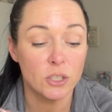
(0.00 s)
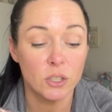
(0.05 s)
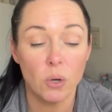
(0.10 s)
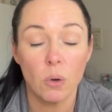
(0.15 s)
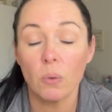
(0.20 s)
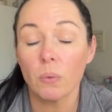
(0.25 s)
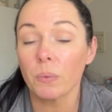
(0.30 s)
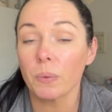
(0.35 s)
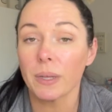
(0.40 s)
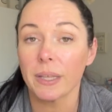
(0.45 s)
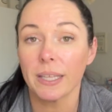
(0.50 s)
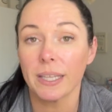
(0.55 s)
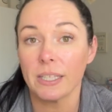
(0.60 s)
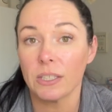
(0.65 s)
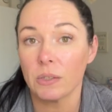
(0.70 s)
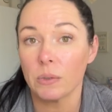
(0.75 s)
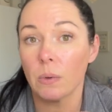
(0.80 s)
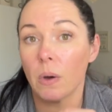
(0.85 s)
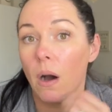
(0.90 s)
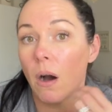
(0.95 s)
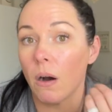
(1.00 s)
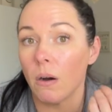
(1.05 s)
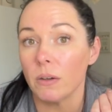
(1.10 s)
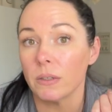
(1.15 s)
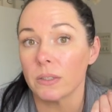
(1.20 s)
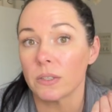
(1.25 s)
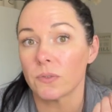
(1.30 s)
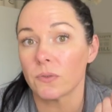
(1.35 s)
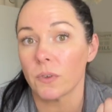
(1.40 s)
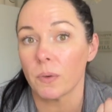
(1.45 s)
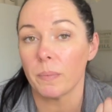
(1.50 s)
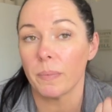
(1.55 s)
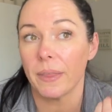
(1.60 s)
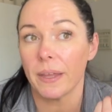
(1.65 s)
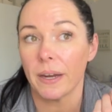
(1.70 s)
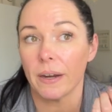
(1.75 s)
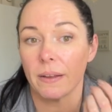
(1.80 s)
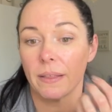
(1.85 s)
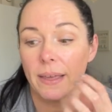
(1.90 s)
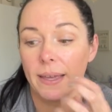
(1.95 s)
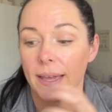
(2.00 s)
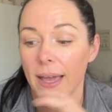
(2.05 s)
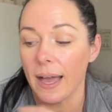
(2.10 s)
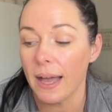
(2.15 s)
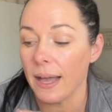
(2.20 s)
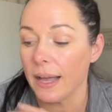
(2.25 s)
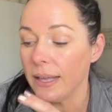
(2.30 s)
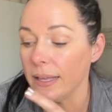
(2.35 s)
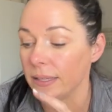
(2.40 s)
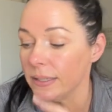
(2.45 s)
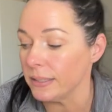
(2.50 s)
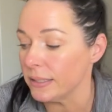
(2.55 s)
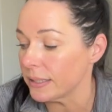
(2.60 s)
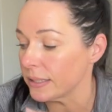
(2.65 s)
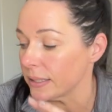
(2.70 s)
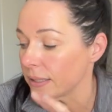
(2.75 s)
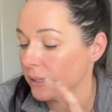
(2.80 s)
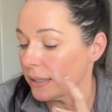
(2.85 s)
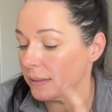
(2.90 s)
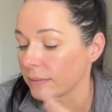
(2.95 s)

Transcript: don't really do hauls from there like as